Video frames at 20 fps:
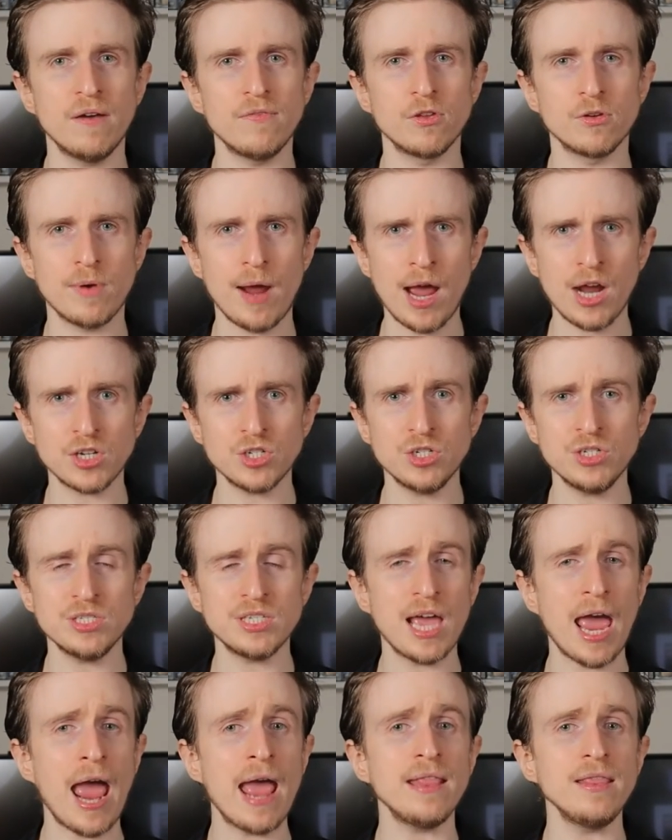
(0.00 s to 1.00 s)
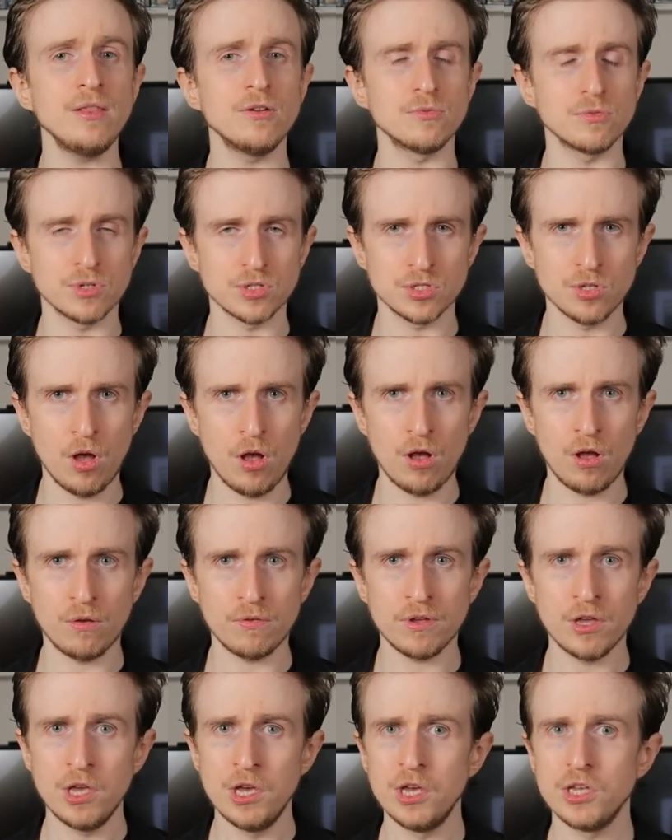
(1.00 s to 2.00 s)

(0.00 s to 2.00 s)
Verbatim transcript: of their actions and their resolve.